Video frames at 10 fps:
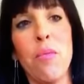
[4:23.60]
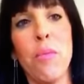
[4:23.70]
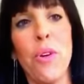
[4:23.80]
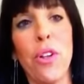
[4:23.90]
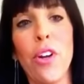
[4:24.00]

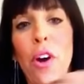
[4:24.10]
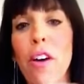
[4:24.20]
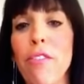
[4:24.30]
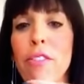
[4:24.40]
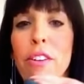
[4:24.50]
pull it
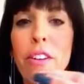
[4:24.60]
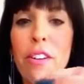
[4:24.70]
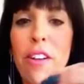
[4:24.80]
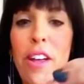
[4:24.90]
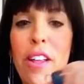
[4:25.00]
off,
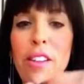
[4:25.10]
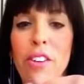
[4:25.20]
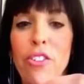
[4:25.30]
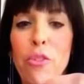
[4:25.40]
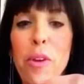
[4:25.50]
and
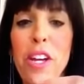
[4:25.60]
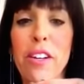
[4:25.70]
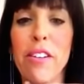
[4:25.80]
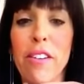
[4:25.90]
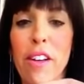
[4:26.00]
there's your
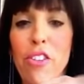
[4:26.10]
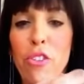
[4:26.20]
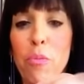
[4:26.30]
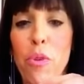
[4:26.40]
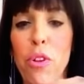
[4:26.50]
band, and
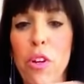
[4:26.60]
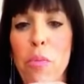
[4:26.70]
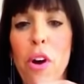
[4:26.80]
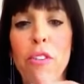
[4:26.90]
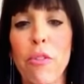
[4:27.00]
just pull it
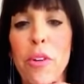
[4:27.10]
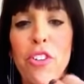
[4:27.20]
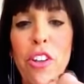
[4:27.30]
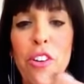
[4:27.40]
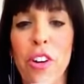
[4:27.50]
apart from each
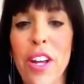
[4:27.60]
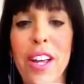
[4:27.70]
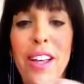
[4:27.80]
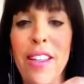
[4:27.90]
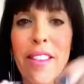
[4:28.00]
other.
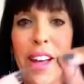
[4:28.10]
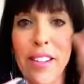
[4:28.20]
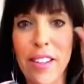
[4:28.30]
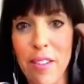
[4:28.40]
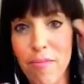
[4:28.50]

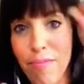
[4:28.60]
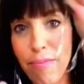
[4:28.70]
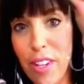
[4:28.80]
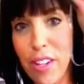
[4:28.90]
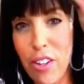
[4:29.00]
That's it,
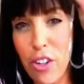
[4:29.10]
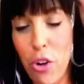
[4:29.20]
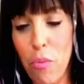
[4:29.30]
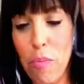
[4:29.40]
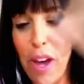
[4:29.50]
and there you
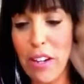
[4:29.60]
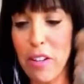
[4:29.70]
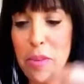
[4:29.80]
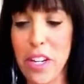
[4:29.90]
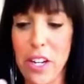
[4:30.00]
go, back to
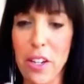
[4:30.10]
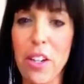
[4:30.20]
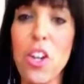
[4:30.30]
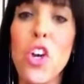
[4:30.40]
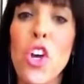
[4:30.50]
the beginning.
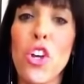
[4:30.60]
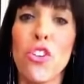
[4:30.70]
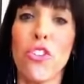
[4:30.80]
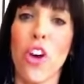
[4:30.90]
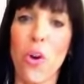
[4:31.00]

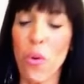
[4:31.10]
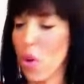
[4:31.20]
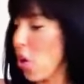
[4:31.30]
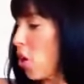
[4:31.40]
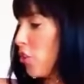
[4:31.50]
So
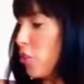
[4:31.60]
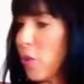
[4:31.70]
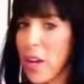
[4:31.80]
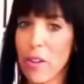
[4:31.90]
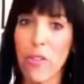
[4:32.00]
halter
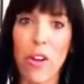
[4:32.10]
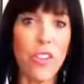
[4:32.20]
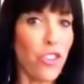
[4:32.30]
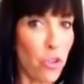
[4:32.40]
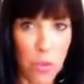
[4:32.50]
way,
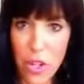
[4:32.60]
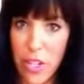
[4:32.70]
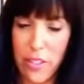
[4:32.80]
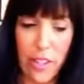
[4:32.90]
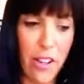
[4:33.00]
super
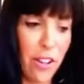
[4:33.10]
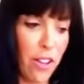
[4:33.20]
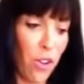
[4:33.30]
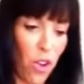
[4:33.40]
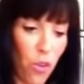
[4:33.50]
easy.
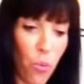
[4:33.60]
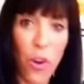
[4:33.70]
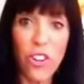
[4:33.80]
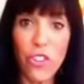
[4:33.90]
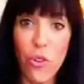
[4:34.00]

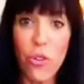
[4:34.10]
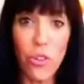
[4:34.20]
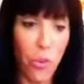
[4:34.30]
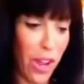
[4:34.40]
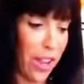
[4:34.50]
One
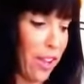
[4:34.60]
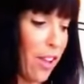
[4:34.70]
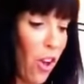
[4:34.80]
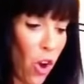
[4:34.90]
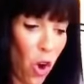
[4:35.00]
shoulder way,
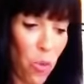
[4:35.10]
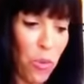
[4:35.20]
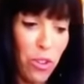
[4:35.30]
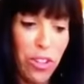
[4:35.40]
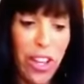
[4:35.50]

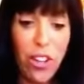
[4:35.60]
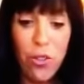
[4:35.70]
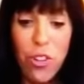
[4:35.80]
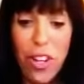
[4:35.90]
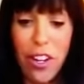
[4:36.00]
almost like you
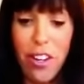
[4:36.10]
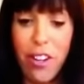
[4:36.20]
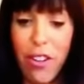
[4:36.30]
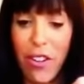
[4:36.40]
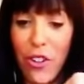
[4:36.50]
did,
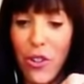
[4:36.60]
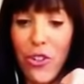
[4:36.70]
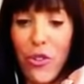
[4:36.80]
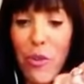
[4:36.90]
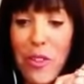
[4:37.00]
you could
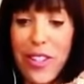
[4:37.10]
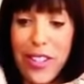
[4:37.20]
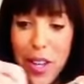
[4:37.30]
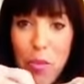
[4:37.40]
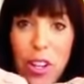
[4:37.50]
do it almost the
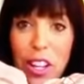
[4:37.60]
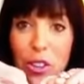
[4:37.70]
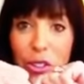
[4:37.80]
same way like you